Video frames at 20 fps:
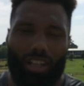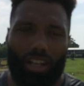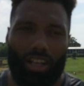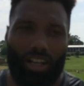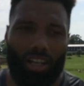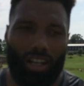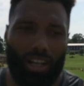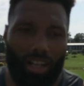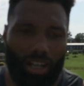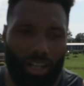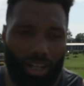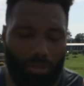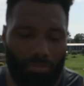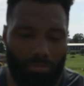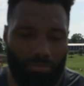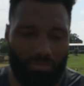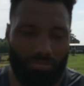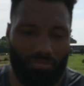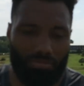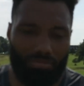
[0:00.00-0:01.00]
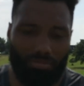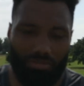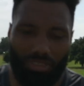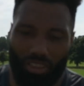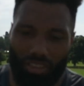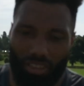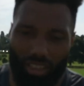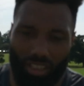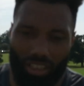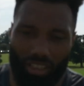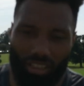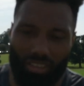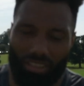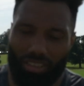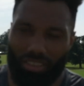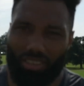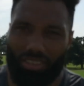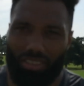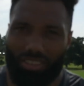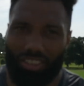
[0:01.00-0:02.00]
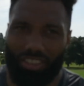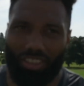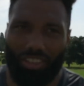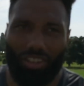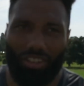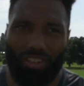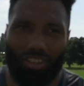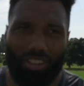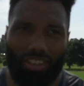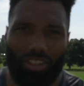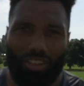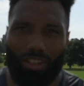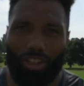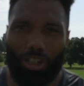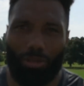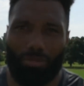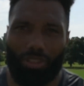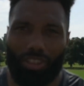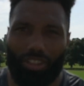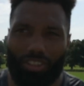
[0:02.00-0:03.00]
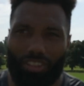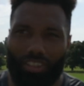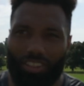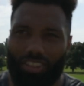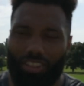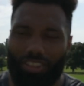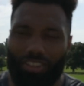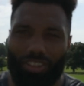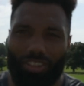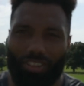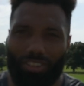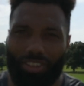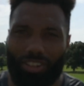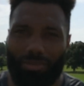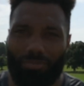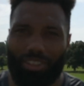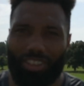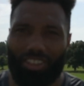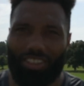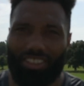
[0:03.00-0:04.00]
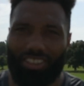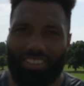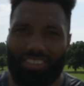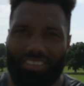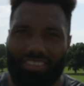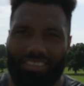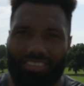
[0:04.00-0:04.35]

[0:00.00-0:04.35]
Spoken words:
So yeah, it's you got competition. There's lots of competition.